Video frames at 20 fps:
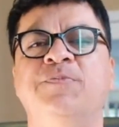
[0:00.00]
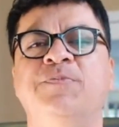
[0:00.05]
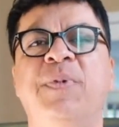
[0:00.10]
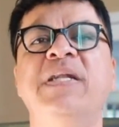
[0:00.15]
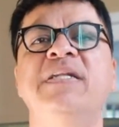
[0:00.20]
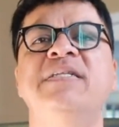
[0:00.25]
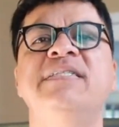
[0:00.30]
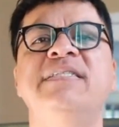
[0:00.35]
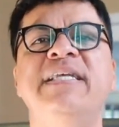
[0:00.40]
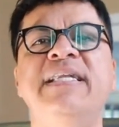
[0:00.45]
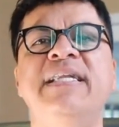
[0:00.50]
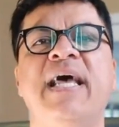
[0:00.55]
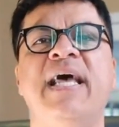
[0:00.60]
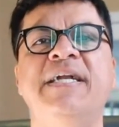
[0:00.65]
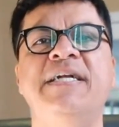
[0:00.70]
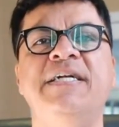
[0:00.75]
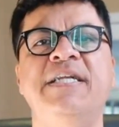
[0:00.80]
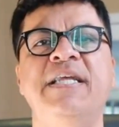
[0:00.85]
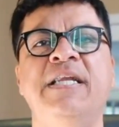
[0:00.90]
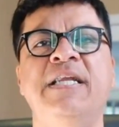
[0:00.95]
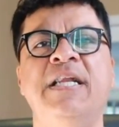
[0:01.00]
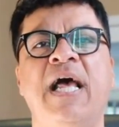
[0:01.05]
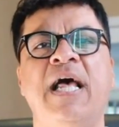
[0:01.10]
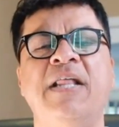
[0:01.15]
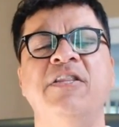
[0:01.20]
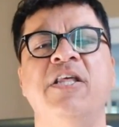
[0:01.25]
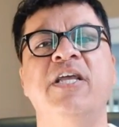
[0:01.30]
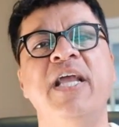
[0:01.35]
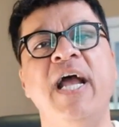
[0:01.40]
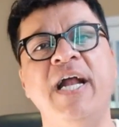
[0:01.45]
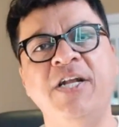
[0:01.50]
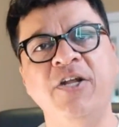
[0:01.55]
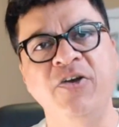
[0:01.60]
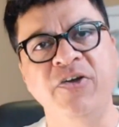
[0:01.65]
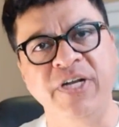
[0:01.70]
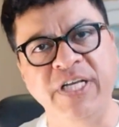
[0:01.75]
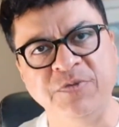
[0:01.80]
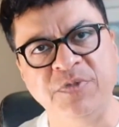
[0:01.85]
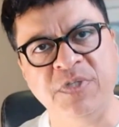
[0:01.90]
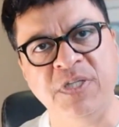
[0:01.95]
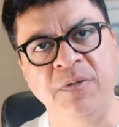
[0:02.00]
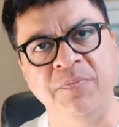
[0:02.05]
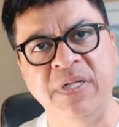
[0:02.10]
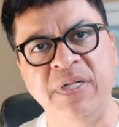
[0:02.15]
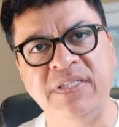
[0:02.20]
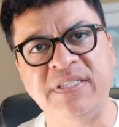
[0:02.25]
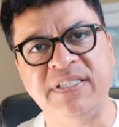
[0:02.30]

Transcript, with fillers: Bill C19 and the categories within Bill